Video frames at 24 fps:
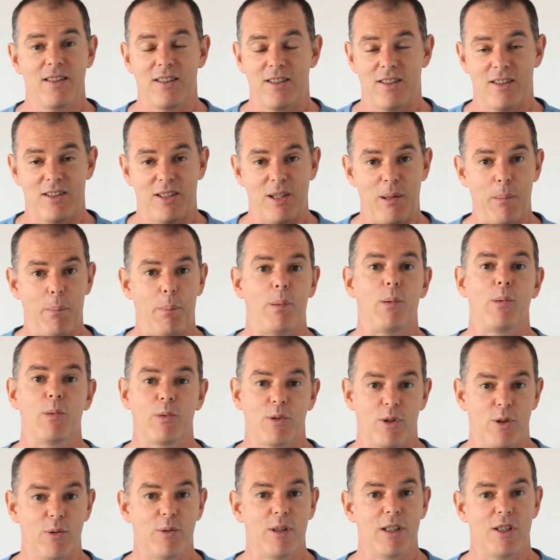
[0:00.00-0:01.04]
simple
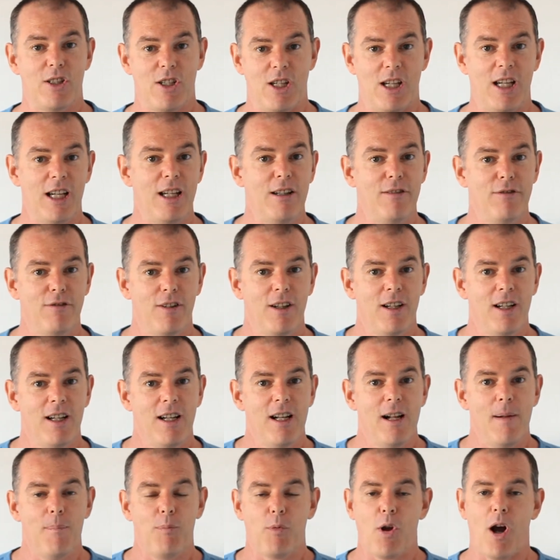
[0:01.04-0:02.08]
to achieve.
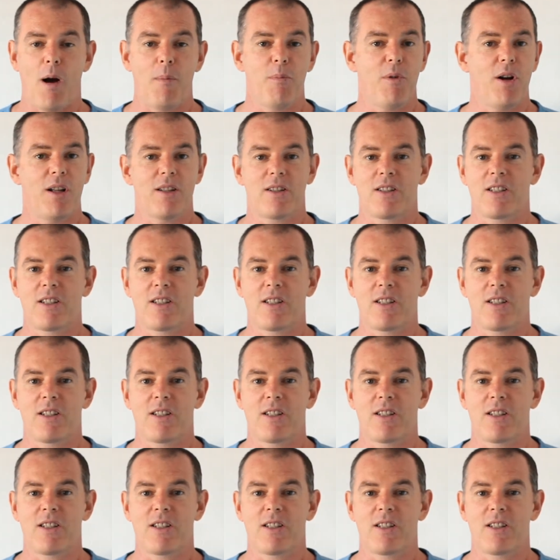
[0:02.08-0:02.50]
I'm not